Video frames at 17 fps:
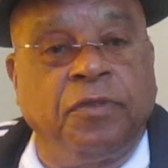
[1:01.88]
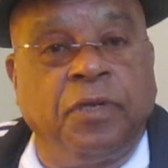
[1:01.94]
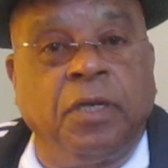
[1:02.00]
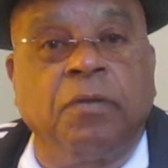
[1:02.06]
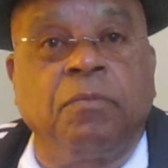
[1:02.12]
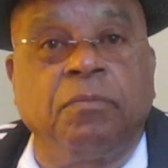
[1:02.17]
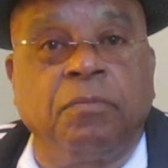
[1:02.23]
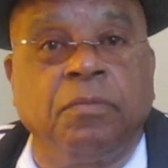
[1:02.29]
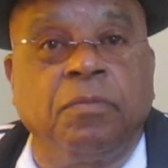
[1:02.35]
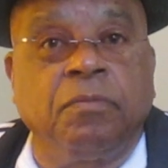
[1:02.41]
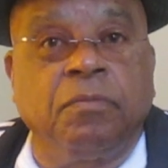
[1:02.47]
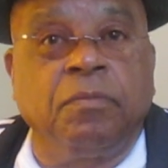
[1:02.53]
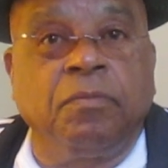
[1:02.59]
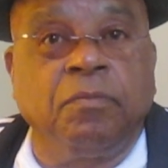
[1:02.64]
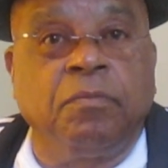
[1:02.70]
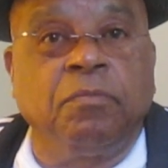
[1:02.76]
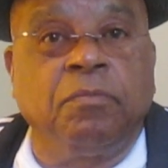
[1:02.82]
and
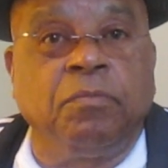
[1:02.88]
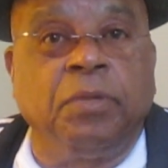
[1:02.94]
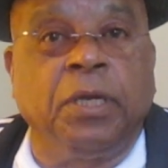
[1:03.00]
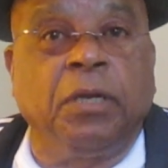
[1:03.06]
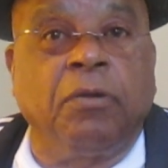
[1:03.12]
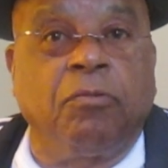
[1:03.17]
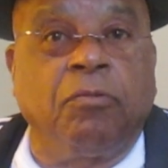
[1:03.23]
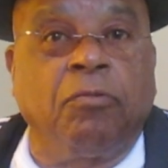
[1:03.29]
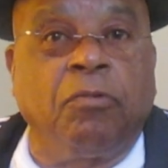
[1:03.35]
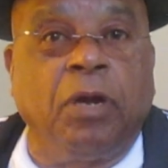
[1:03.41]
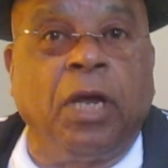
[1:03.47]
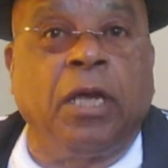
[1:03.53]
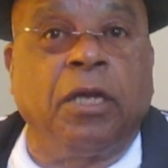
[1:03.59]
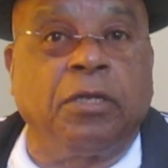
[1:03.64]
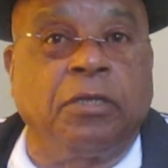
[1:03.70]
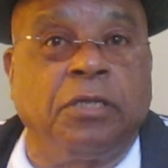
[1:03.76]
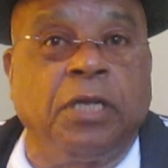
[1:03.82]
big
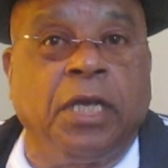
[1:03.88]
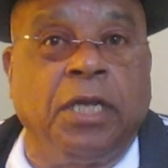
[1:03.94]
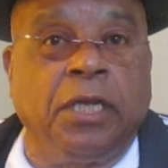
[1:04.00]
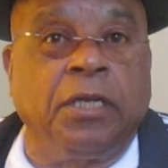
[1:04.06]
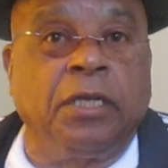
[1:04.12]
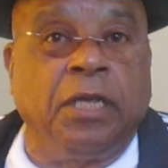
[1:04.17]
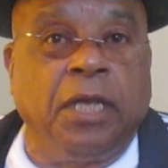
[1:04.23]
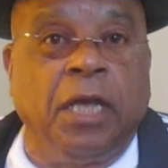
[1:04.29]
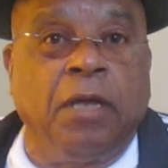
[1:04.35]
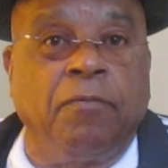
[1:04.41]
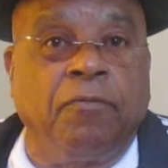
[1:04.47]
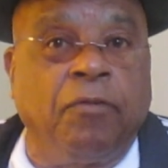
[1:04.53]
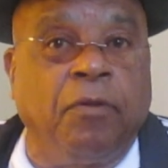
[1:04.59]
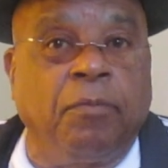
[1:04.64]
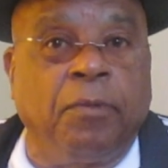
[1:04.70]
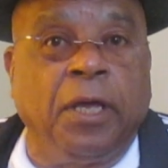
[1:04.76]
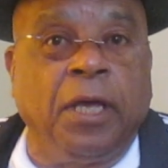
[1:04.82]
record date came
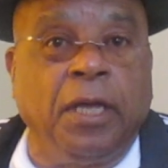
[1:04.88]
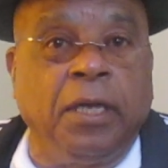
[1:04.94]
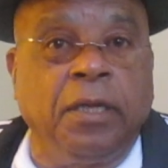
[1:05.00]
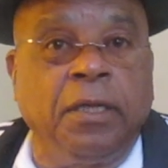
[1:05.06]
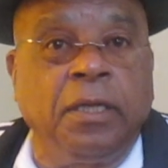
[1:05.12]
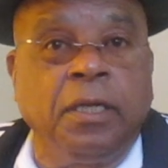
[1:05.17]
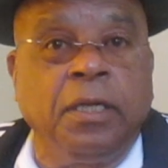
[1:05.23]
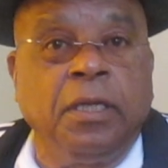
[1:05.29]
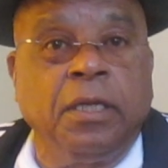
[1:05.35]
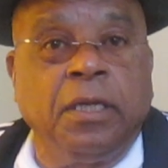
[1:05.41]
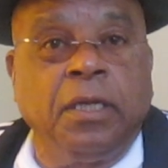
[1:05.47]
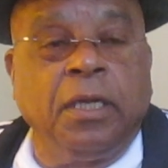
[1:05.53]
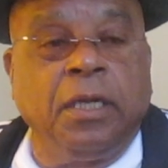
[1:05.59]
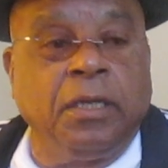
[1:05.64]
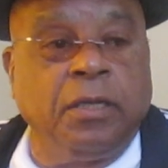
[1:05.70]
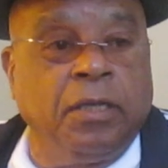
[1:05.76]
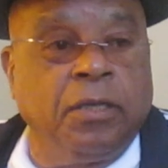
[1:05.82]
from that.
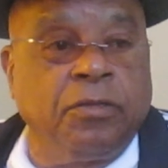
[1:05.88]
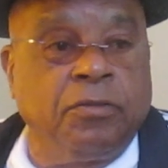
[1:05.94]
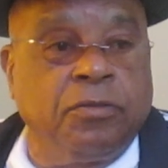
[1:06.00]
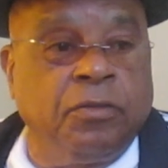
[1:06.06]
Mm-hmm.